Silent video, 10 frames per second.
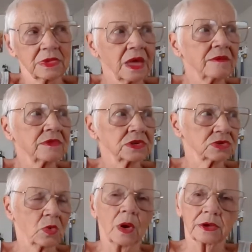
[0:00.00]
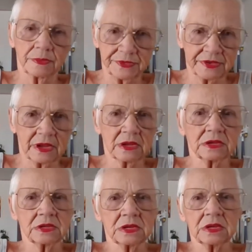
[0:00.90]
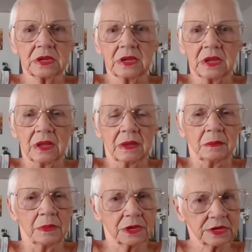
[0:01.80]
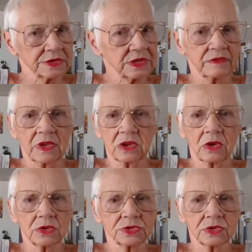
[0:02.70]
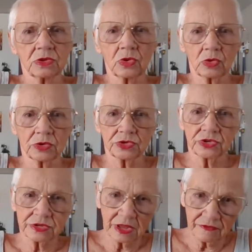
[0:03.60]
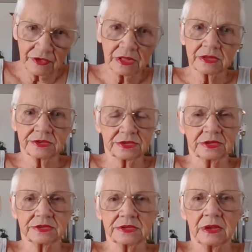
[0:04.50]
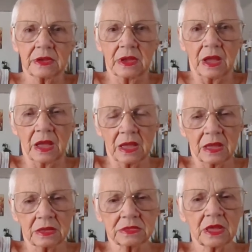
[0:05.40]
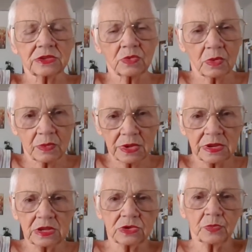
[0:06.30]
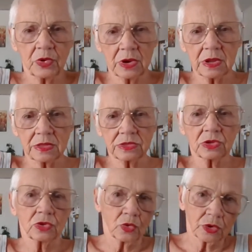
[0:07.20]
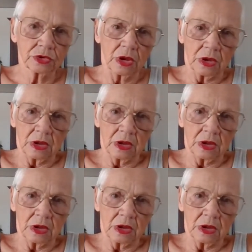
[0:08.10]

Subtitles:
Kevin is quite upset, but he's giving it all to the Lord, just like Felix is. And that's what we need to pray, that the Lord